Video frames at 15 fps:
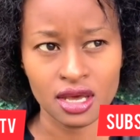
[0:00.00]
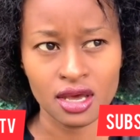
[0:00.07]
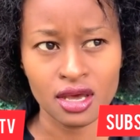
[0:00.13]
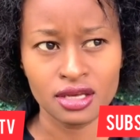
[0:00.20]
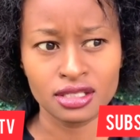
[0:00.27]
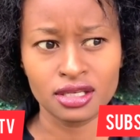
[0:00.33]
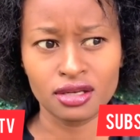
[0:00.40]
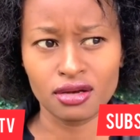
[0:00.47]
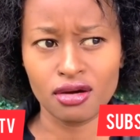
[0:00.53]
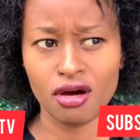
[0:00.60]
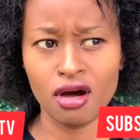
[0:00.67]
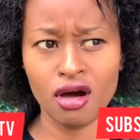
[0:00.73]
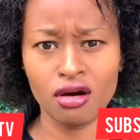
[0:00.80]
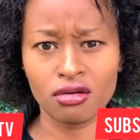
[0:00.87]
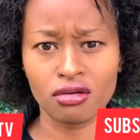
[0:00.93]
Say,
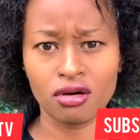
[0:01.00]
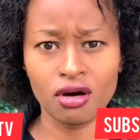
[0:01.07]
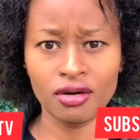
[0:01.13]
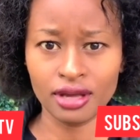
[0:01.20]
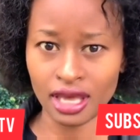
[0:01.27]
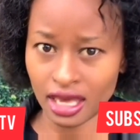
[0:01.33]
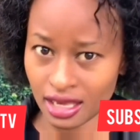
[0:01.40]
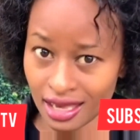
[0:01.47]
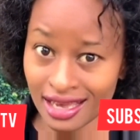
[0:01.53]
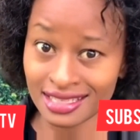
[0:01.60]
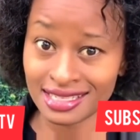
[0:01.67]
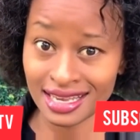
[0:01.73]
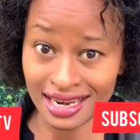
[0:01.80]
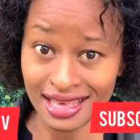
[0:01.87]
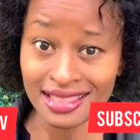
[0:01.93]
oh, okay, he has
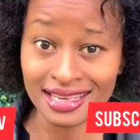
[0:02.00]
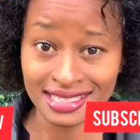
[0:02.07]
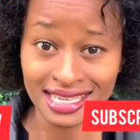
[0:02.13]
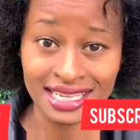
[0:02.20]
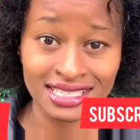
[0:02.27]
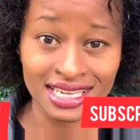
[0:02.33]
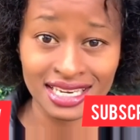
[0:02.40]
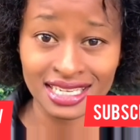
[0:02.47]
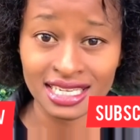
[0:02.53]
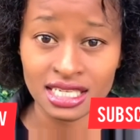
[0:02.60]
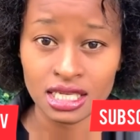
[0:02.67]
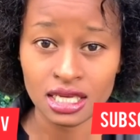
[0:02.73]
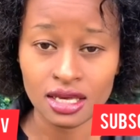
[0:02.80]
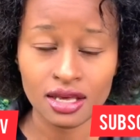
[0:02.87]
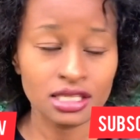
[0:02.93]
another surgery.
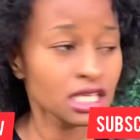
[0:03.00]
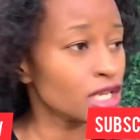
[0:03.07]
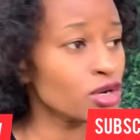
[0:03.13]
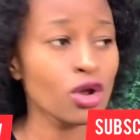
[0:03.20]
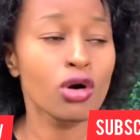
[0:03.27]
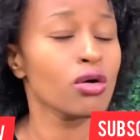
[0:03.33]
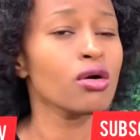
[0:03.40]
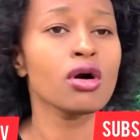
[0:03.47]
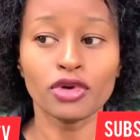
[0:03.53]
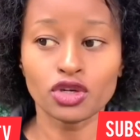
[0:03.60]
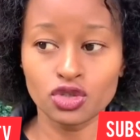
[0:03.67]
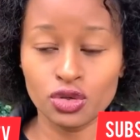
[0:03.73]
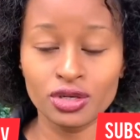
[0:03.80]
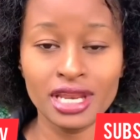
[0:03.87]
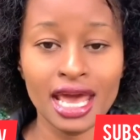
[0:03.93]
He said, no,
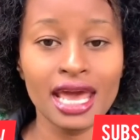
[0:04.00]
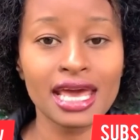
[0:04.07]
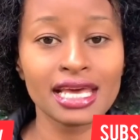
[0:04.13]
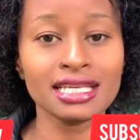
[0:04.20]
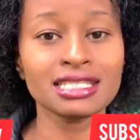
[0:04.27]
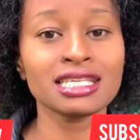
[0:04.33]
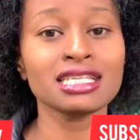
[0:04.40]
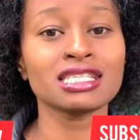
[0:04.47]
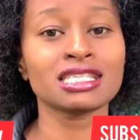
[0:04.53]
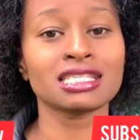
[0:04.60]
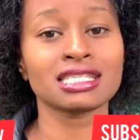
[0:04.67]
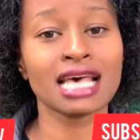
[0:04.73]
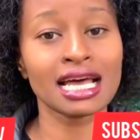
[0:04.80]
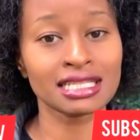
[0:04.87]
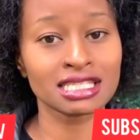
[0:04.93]
today is his
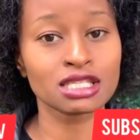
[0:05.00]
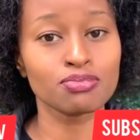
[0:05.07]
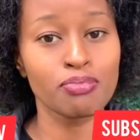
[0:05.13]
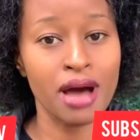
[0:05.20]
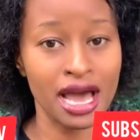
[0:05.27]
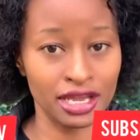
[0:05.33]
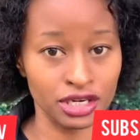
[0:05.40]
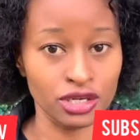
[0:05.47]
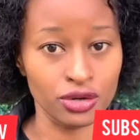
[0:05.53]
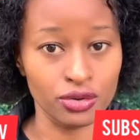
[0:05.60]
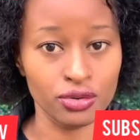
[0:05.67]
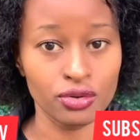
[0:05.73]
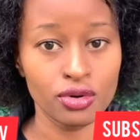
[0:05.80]
son's burial.